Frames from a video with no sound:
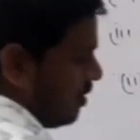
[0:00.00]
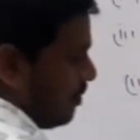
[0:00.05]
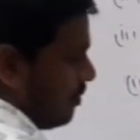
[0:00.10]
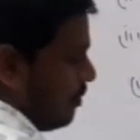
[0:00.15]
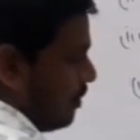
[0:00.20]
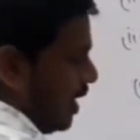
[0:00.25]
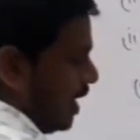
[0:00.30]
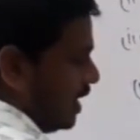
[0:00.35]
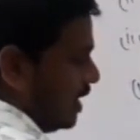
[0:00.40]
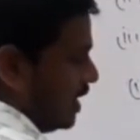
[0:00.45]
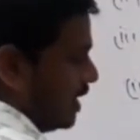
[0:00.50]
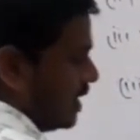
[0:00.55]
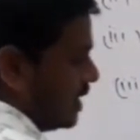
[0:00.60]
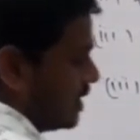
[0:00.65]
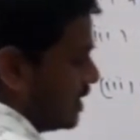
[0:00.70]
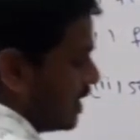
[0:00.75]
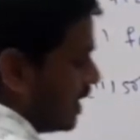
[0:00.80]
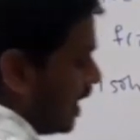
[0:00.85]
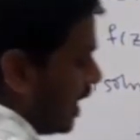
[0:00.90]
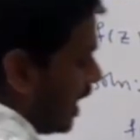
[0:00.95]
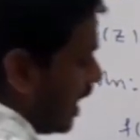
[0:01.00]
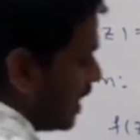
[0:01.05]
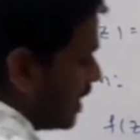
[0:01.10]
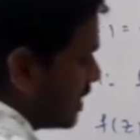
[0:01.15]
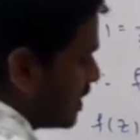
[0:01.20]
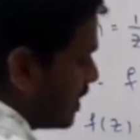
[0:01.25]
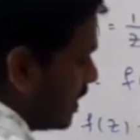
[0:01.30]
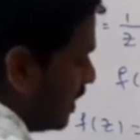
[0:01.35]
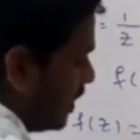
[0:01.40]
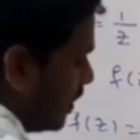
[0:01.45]
minus
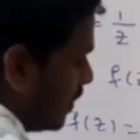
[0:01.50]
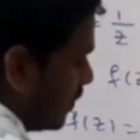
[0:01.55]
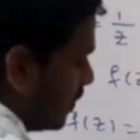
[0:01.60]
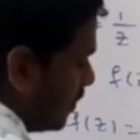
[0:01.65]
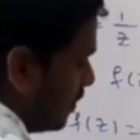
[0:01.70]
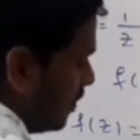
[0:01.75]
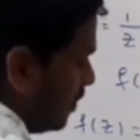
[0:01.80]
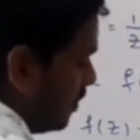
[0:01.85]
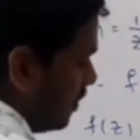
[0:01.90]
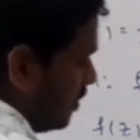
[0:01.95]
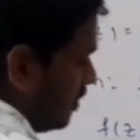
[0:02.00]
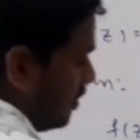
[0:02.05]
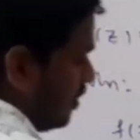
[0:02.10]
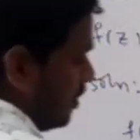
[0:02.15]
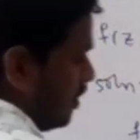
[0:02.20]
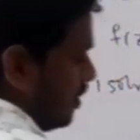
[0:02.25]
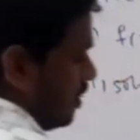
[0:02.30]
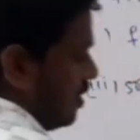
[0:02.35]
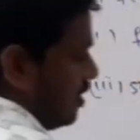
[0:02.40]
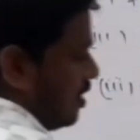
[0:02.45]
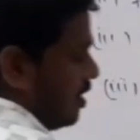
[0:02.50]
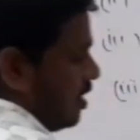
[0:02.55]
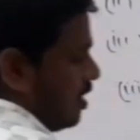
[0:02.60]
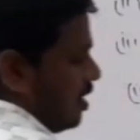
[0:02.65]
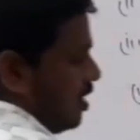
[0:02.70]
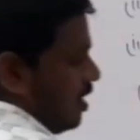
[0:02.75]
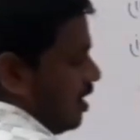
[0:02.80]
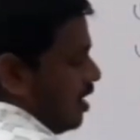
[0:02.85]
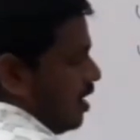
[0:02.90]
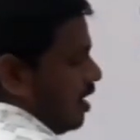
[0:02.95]
x into,
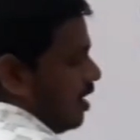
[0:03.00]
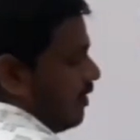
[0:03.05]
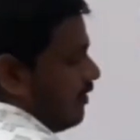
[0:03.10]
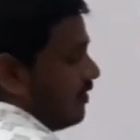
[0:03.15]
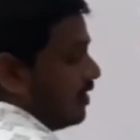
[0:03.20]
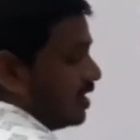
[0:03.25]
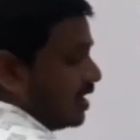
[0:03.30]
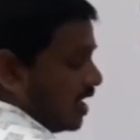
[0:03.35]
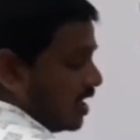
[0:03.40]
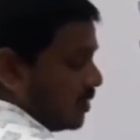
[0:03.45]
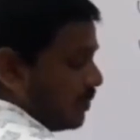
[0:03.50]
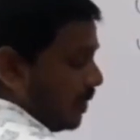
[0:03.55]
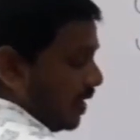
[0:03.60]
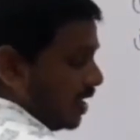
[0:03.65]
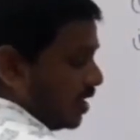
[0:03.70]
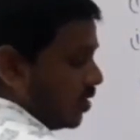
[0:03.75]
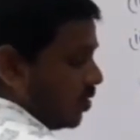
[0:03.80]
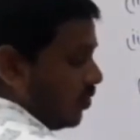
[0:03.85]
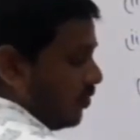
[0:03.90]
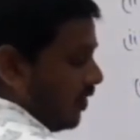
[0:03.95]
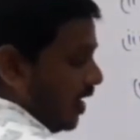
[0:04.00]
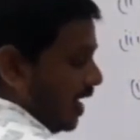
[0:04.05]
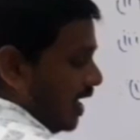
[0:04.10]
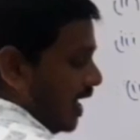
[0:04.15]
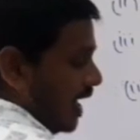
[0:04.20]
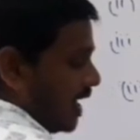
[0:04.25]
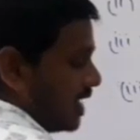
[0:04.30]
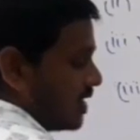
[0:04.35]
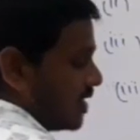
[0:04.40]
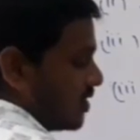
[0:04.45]
with respect to y,
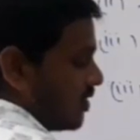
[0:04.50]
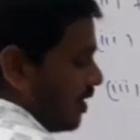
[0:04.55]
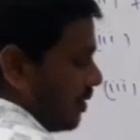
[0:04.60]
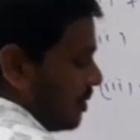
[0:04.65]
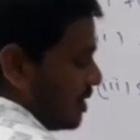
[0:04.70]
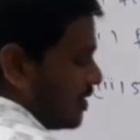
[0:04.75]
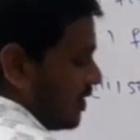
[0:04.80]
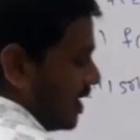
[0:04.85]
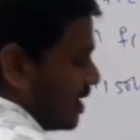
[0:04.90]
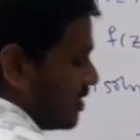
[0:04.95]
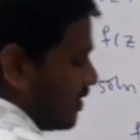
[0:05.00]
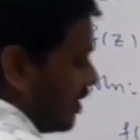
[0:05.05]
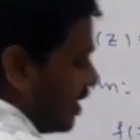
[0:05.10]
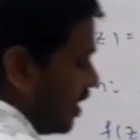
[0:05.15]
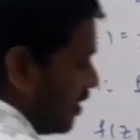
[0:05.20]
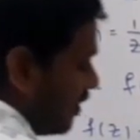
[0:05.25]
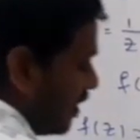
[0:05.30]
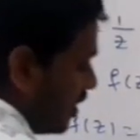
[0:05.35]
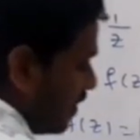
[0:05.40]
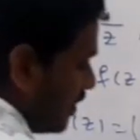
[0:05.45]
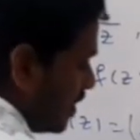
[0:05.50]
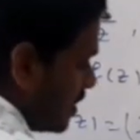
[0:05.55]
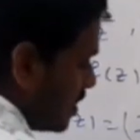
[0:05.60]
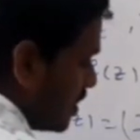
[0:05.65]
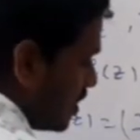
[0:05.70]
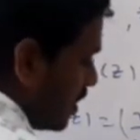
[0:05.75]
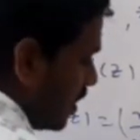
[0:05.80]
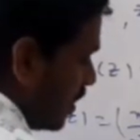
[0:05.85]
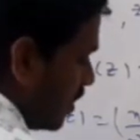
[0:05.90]
x square plus y square derivative is